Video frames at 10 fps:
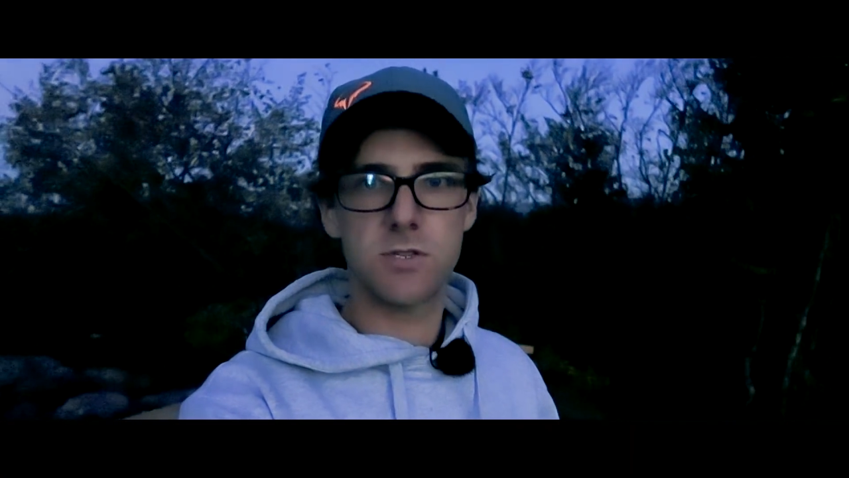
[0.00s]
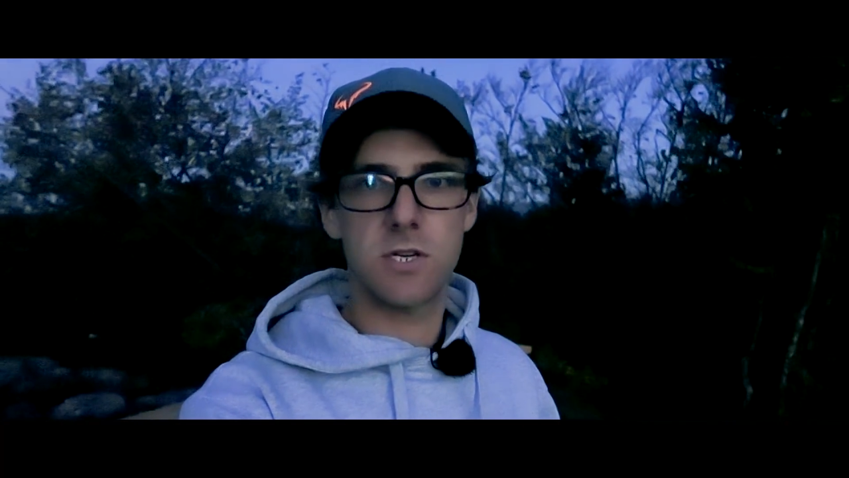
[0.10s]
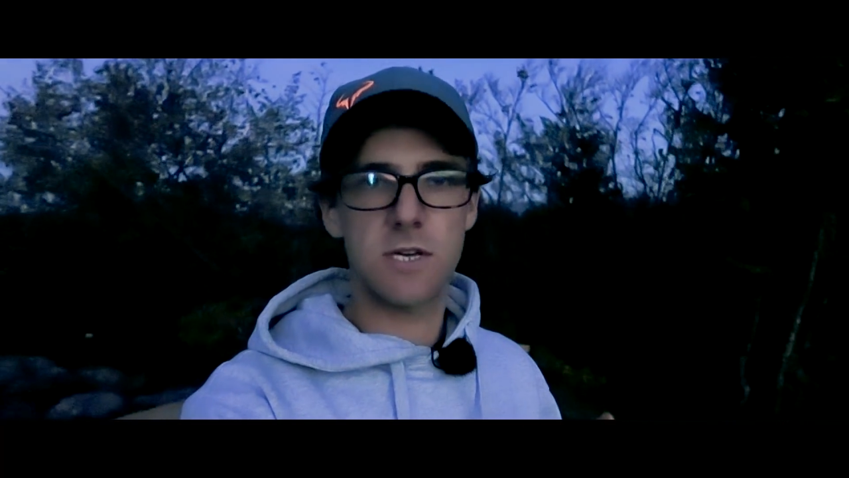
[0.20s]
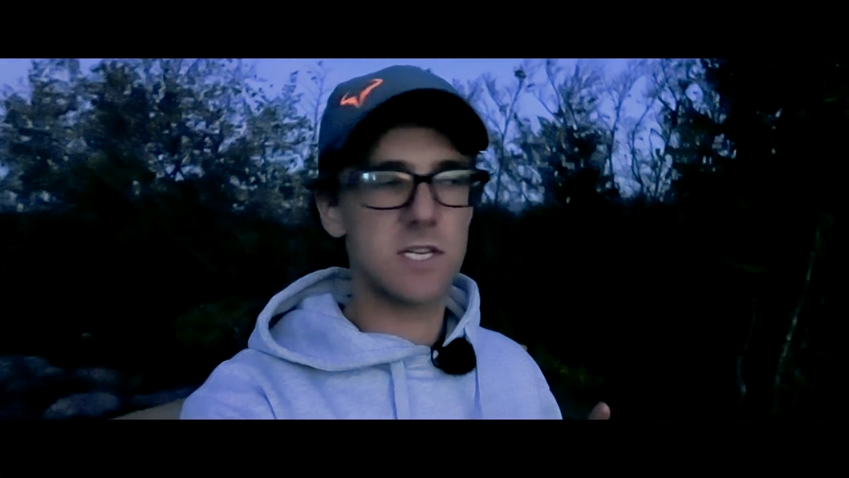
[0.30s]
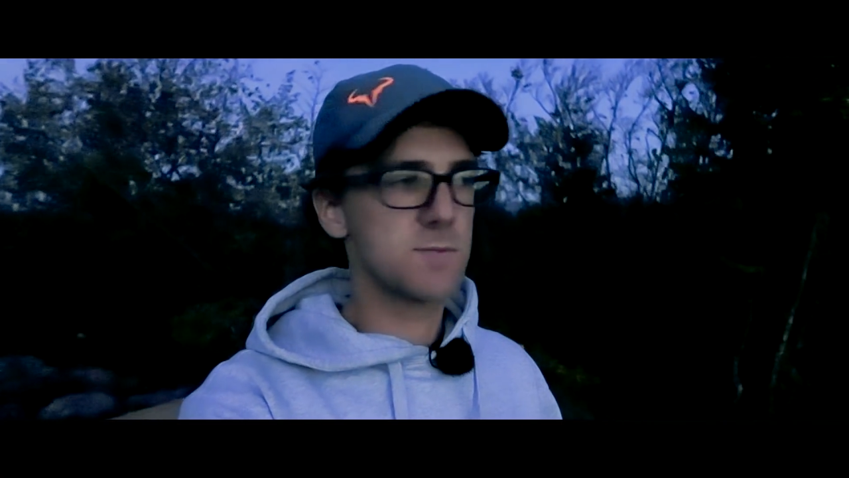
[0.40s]
that
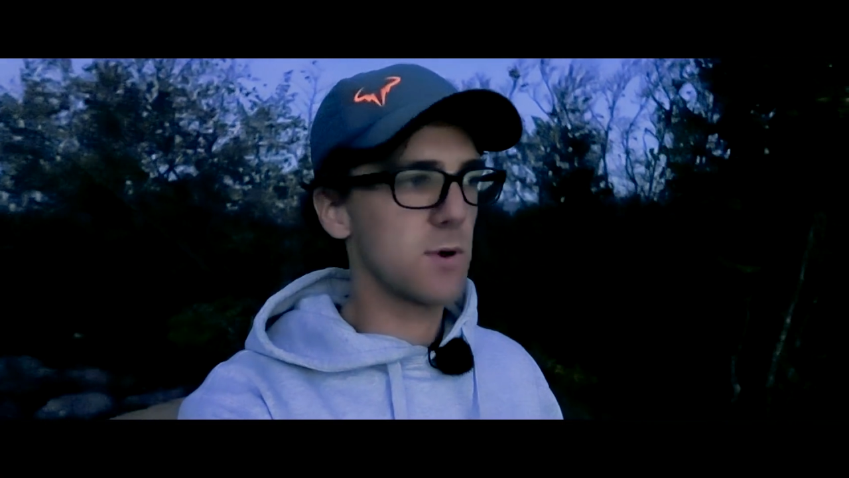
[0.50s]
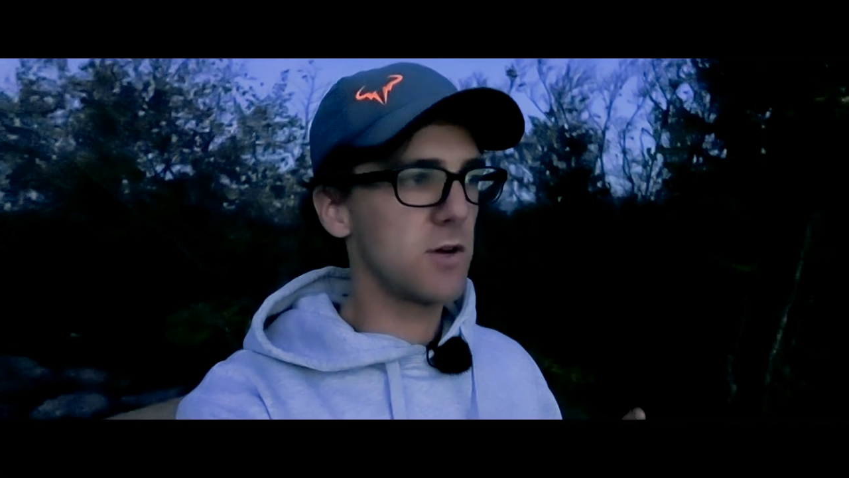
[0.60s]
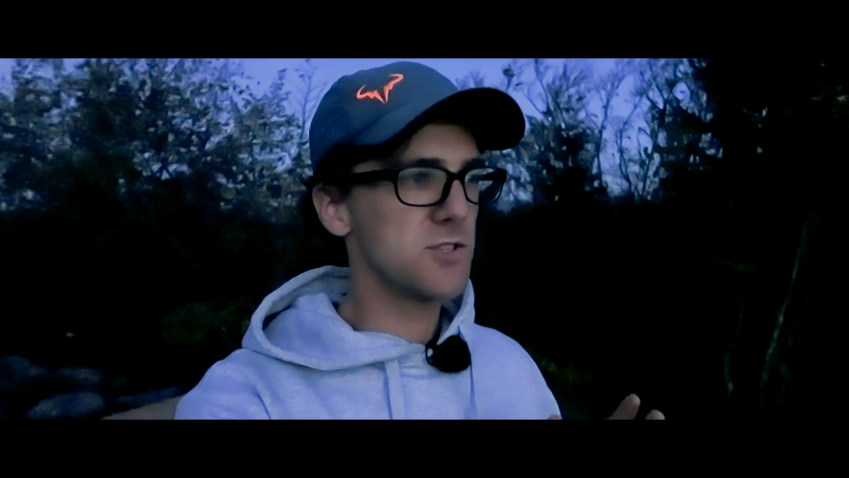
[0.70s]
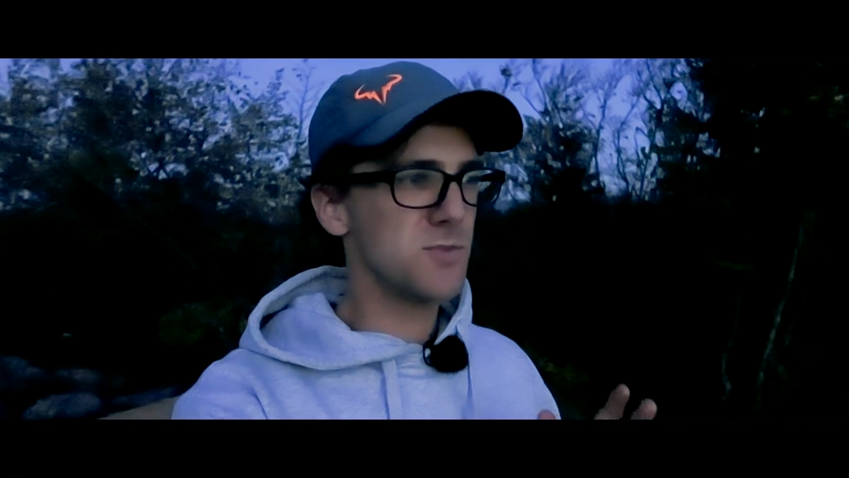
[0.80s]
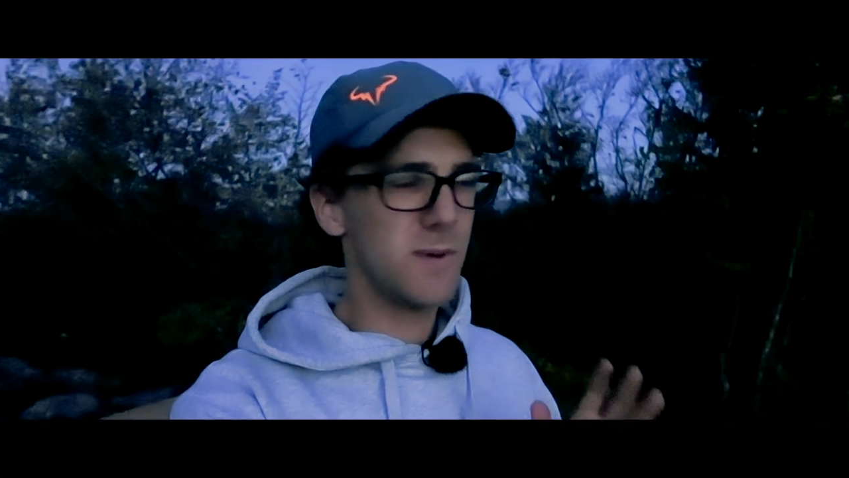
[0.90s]
I'd
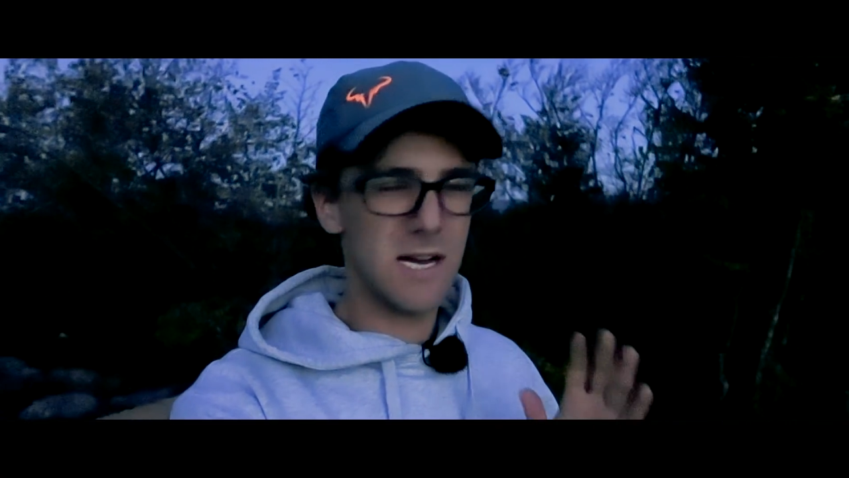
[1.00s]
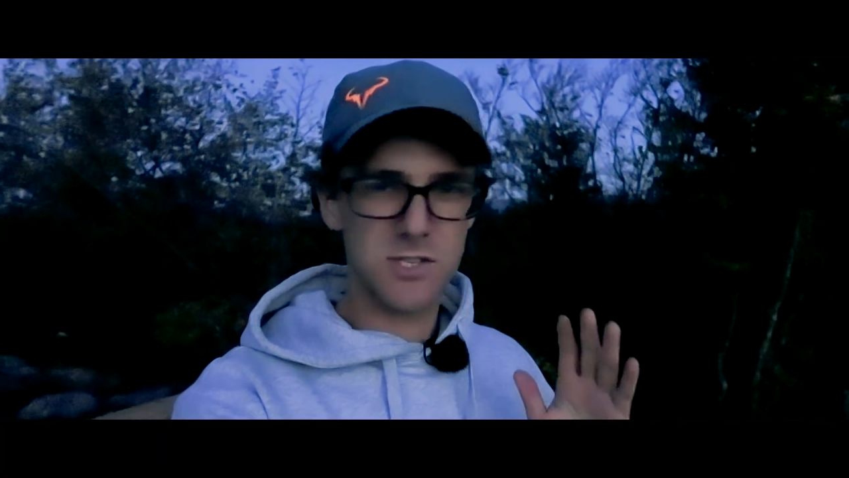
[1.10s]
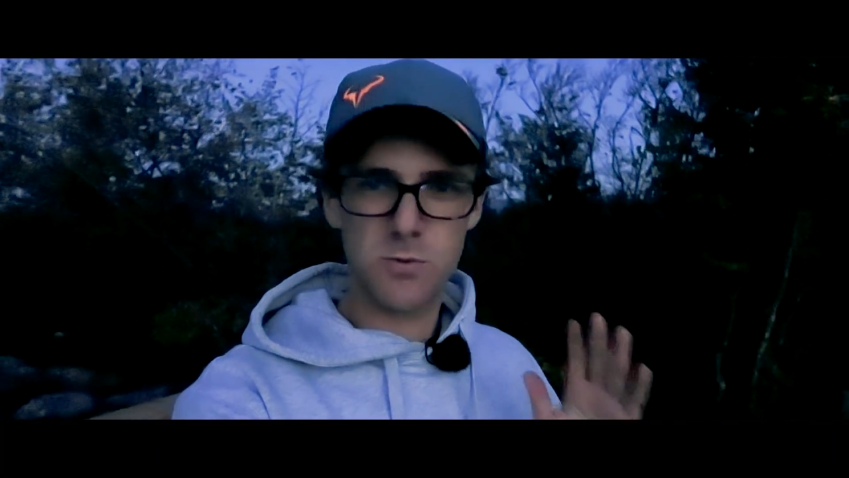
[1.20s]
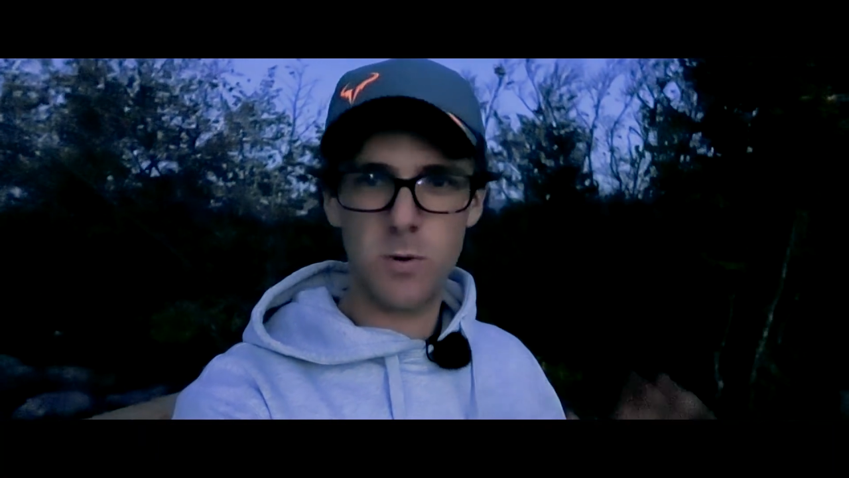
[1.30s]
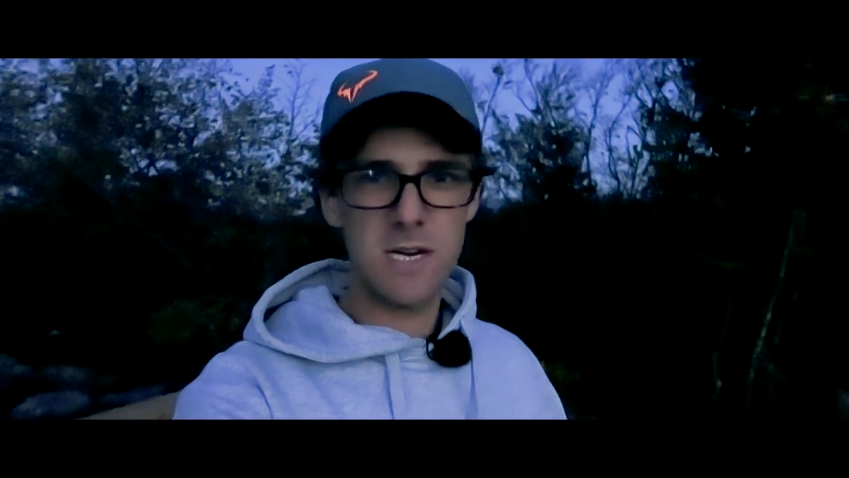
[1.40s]
exposed
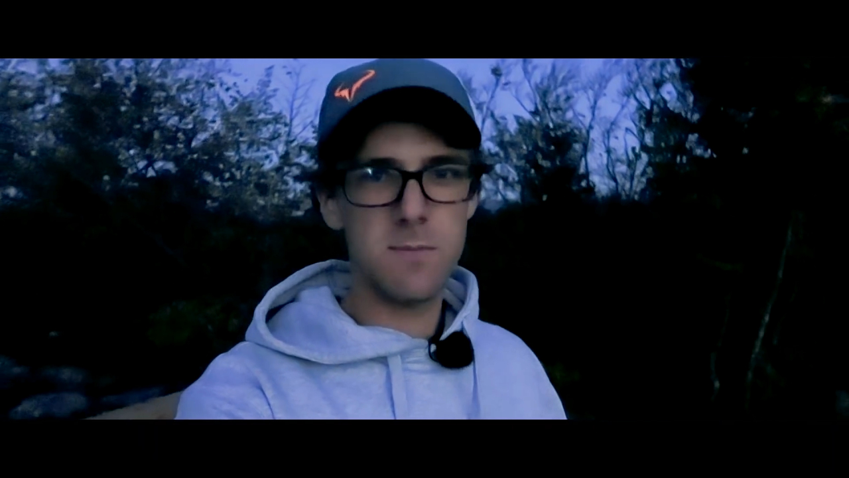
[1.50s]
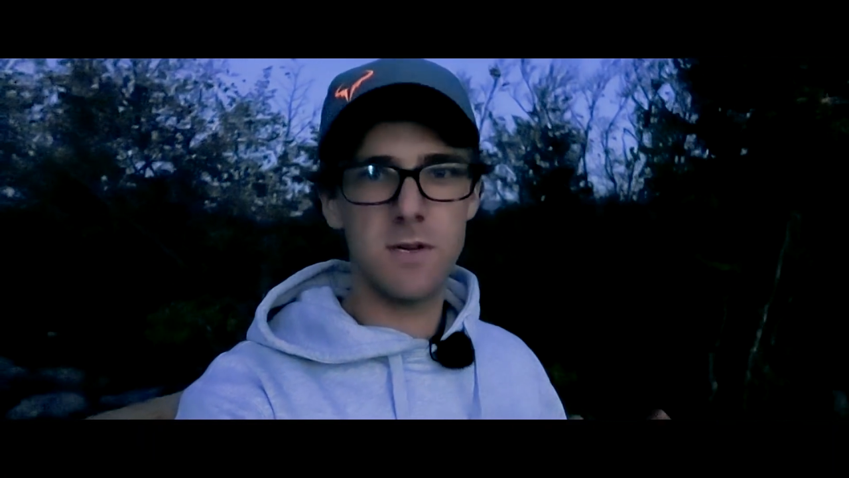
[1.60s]
about twenty